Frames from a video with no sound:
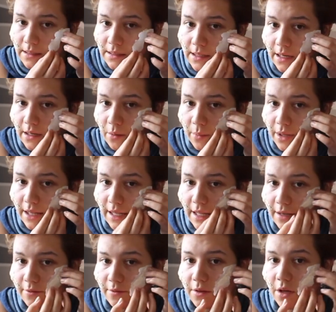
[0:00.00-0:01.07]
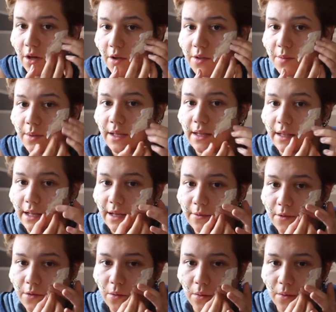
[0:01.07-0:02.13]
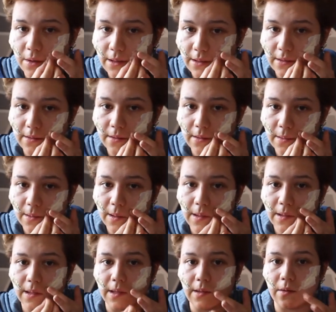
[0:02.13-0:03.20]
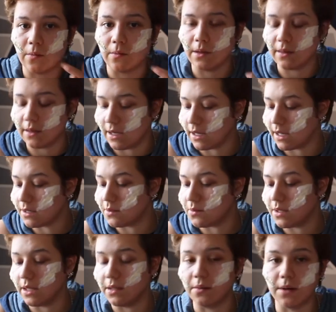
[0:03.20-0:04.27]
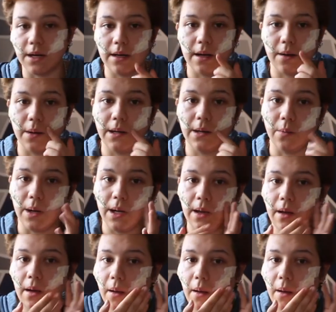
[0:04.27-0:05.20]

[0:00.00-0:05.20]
continue my cosplay life story. That's the only thing I got to tell you right now anyway.